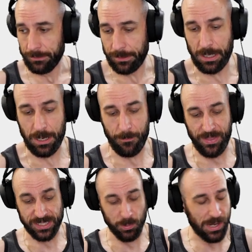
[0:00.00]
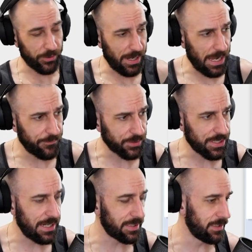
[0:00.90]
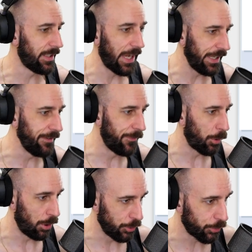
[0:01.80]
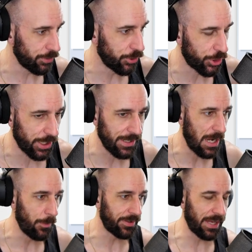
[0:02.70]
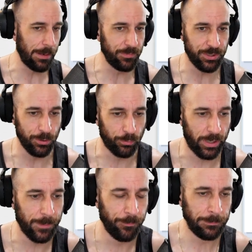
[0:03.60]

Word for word: Um, that's why they're advertising like 8400 and shit now with CAMM2, right?